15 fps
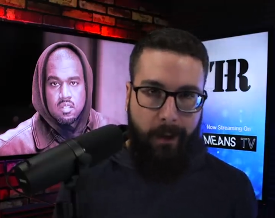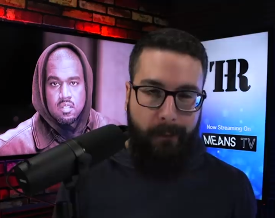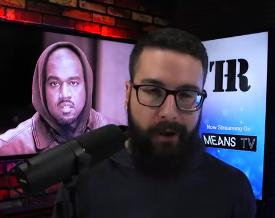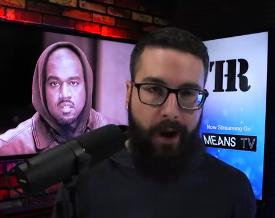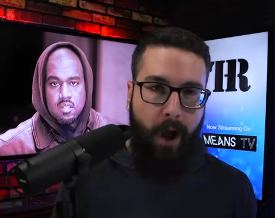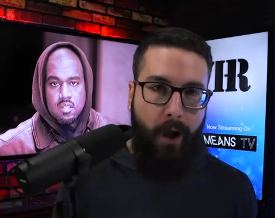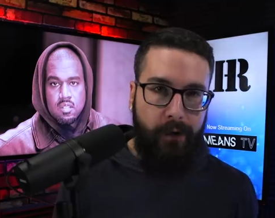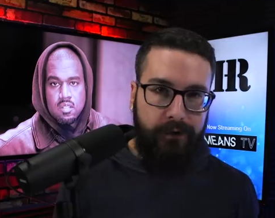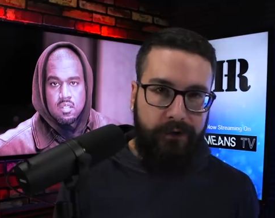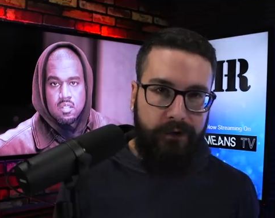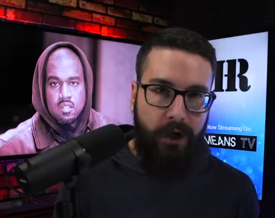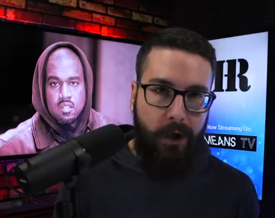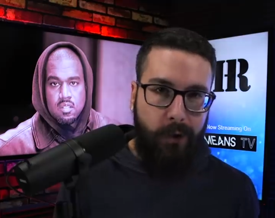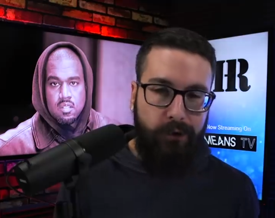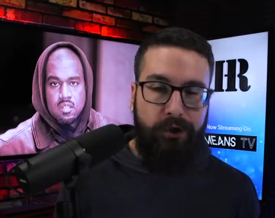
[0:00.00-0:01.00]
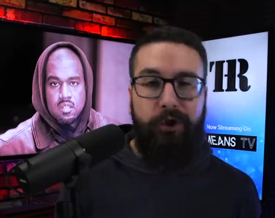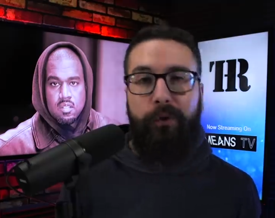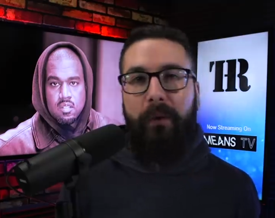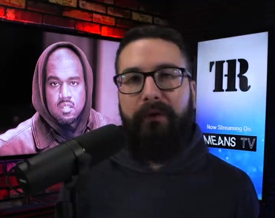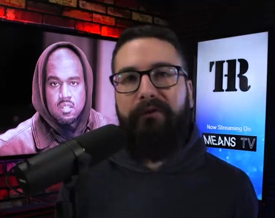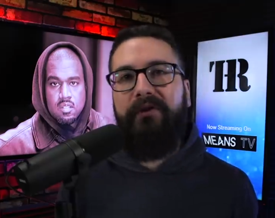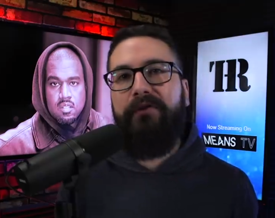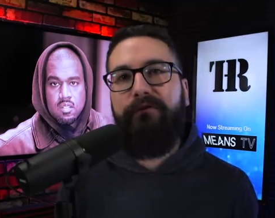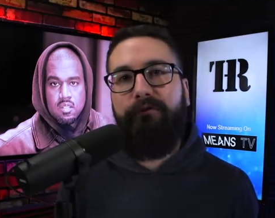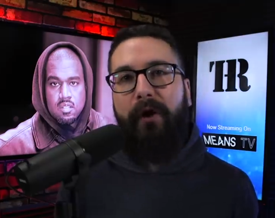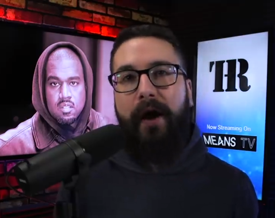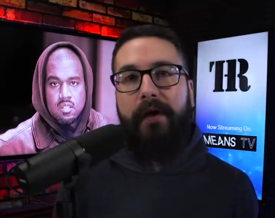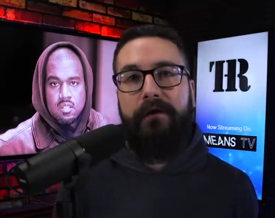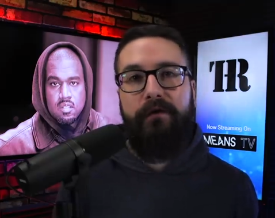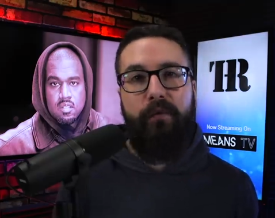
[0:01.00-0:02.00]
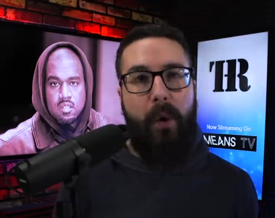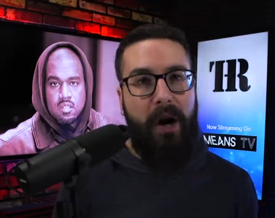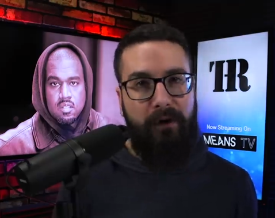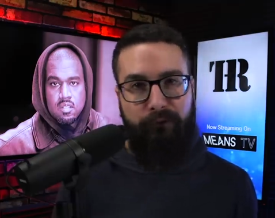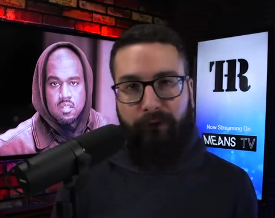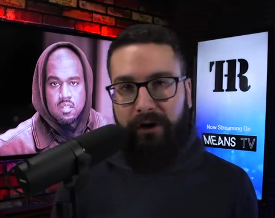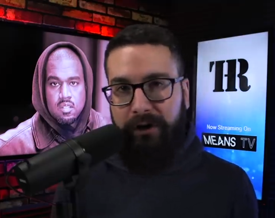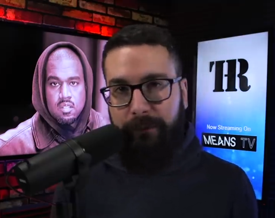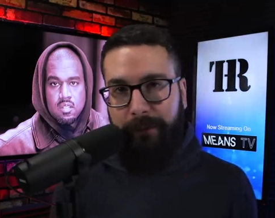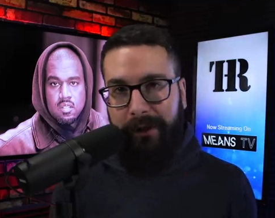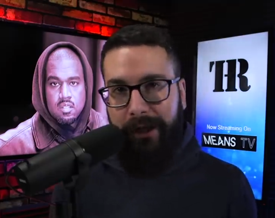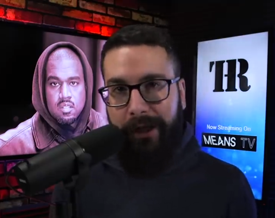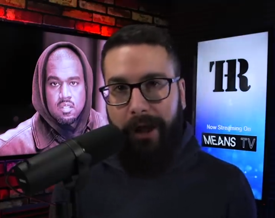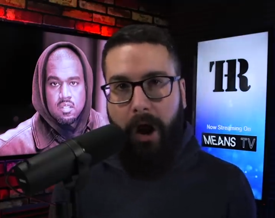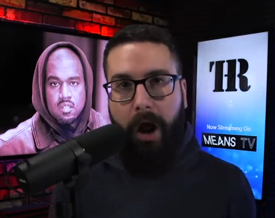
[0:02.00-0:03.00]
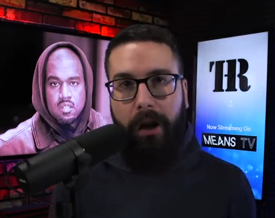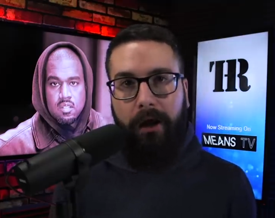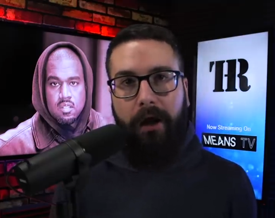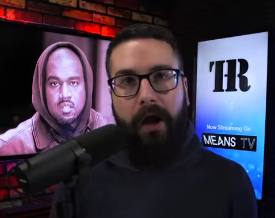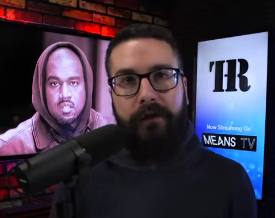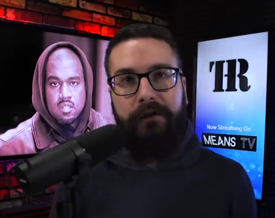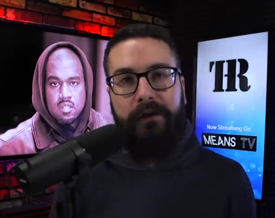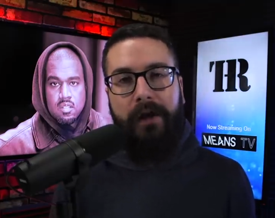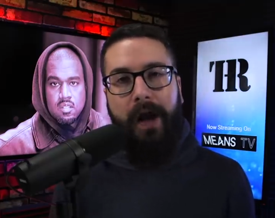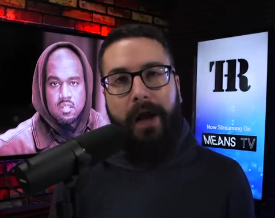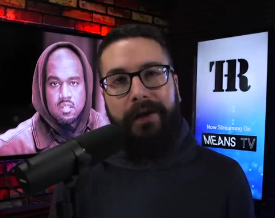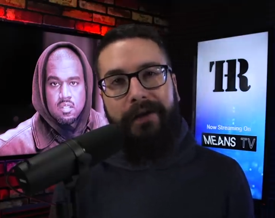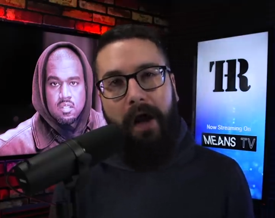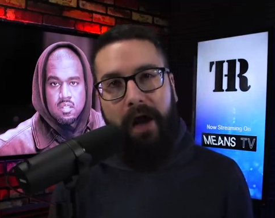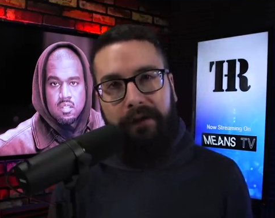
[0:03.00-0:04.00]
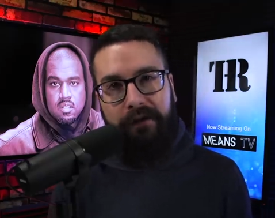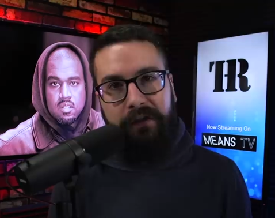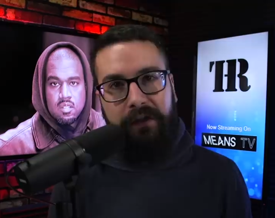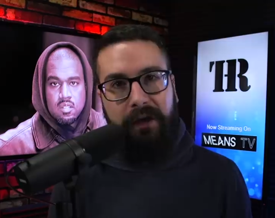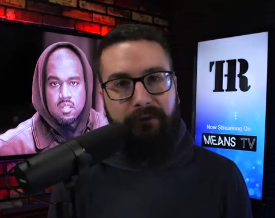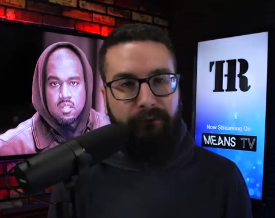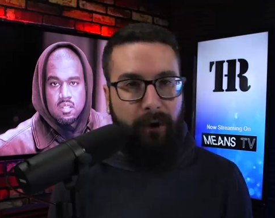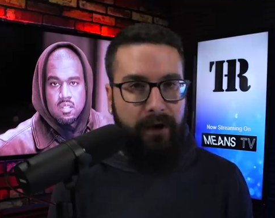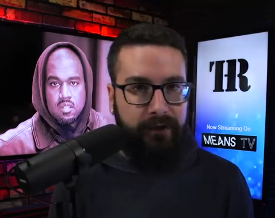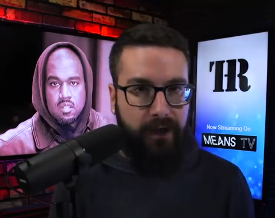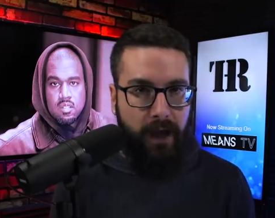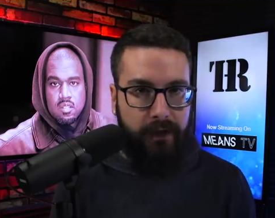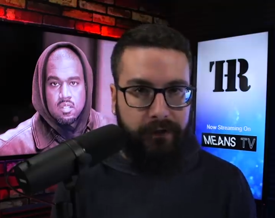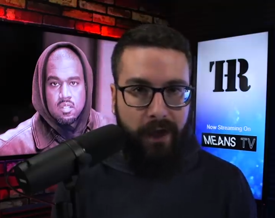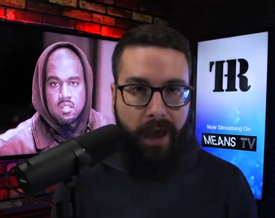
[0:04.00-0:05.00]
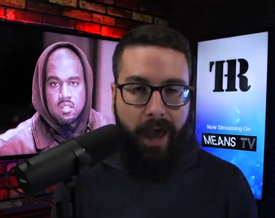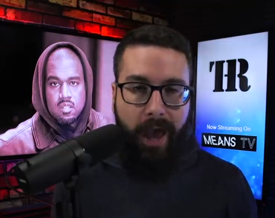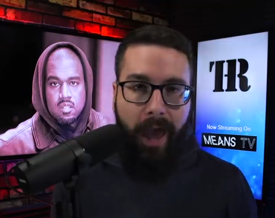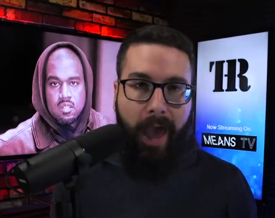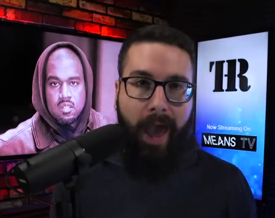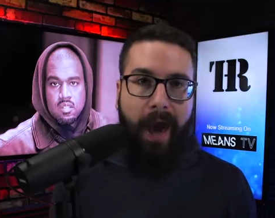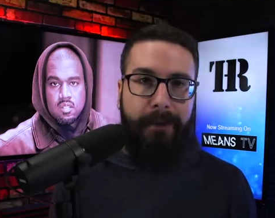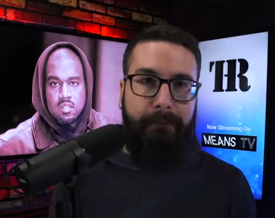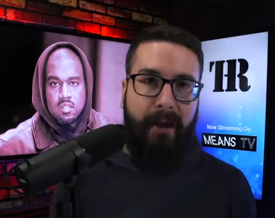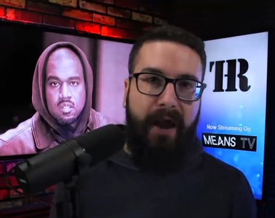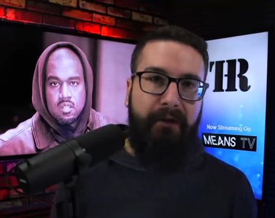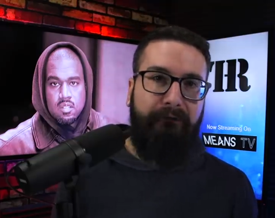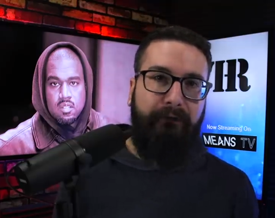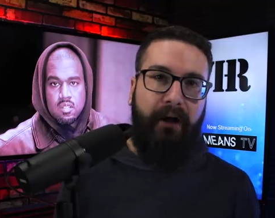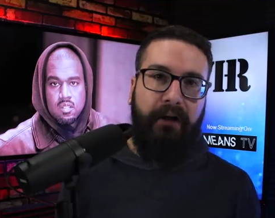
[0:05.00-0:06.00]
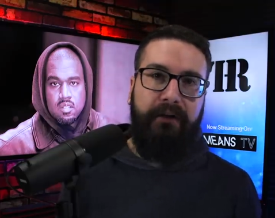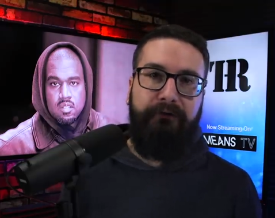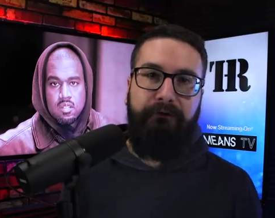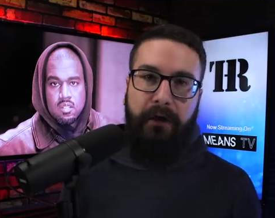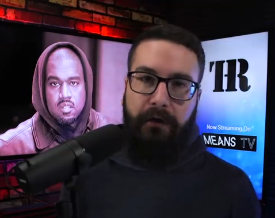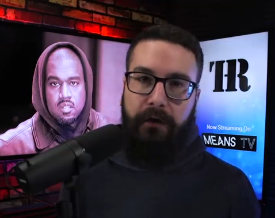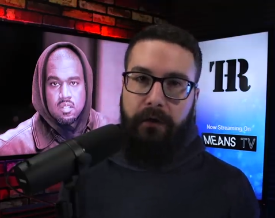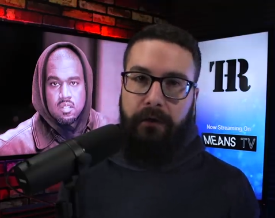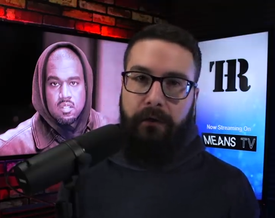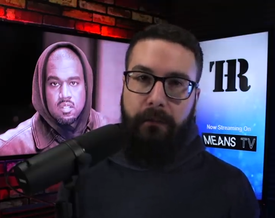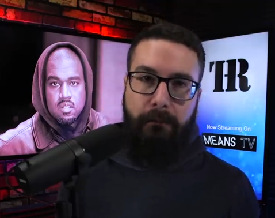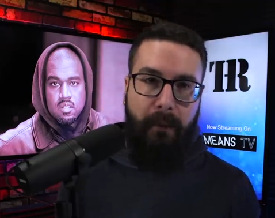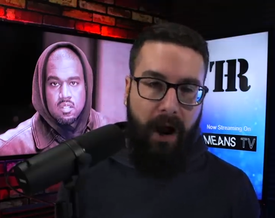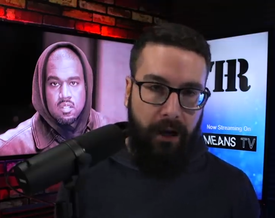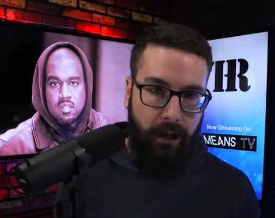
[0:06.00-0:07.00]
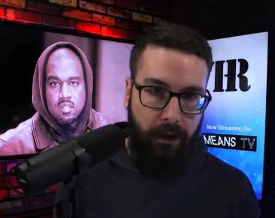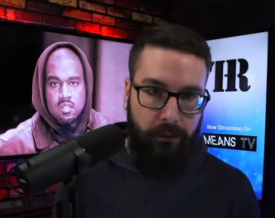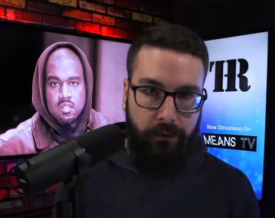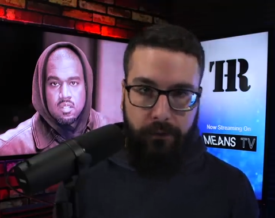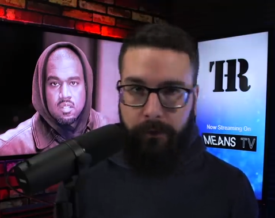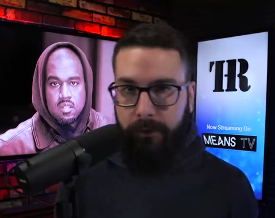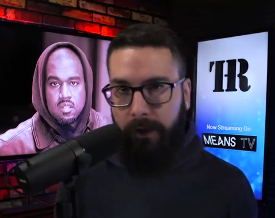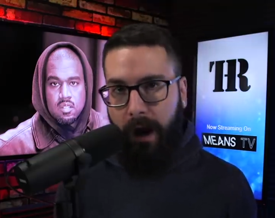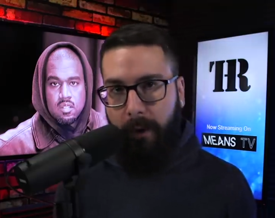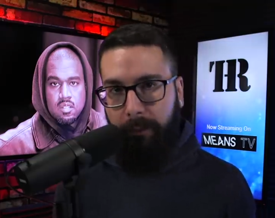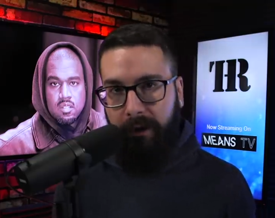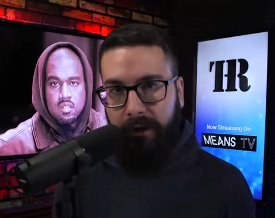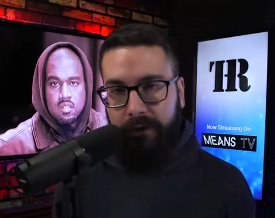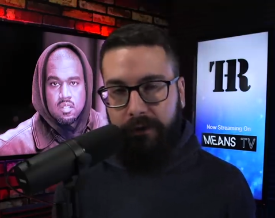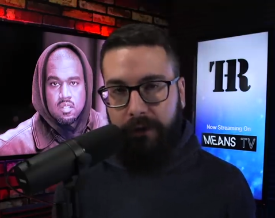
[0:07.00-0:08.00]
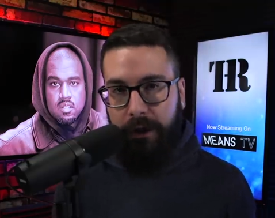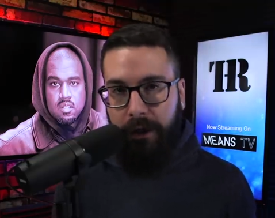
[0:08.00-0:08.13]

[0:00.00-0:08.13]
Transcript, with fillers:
Speaker 1: but also two of his friends, one of which being Holocaust denying Nazi Nick Fuentes and pedophile defender Milo Yiannopoulos.